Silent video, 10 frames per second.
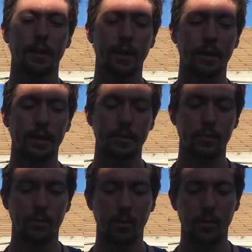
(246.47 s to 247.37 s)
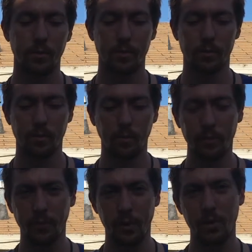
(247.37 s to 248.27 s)
and we
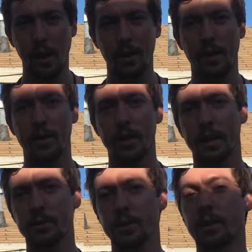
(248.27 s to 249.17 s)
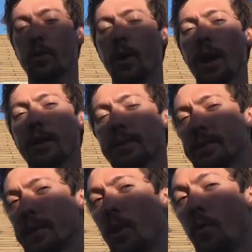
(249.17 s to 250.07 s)
figured out how to actually crack the
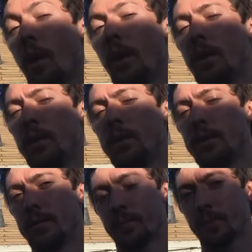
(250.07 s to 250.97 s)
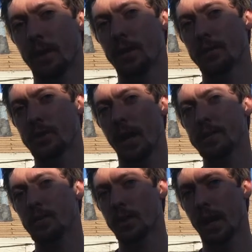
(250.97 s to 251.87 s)
cell wall of
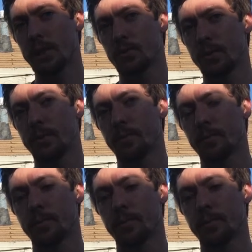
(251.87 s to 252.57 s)
Schizochytrium,